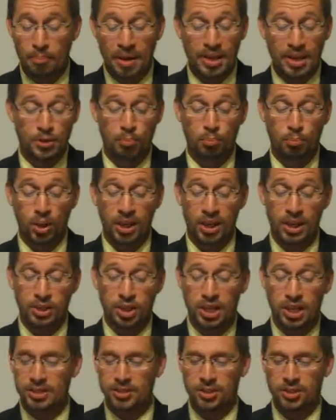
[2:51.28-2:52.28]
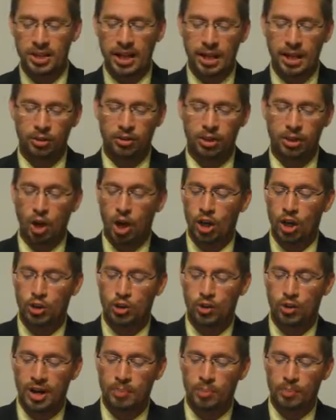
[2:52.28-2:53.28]
Best Brants cuts down the Lawn
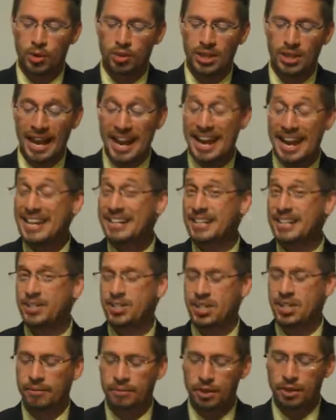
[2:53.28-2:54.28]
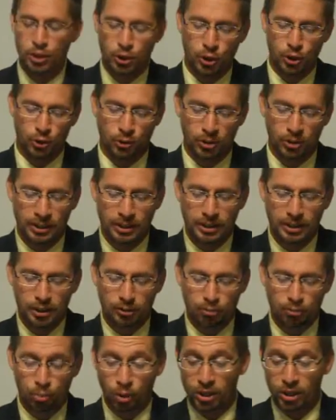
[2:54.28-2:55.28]
Stripers 80-72.
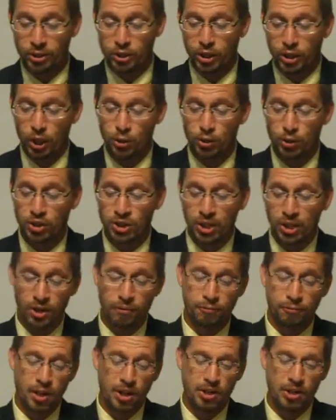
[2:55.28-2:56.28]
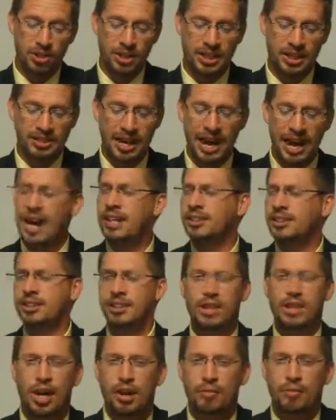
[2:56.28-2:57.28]
Brants coach Sarah Ferris said, "I
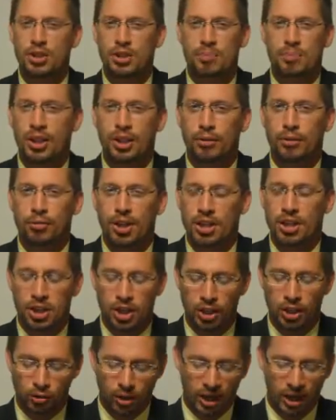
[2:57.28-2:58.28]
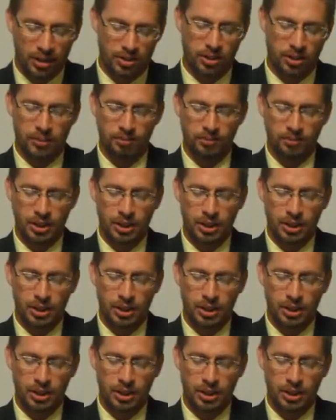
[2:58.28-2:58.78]
love the smell of fresh cut grass."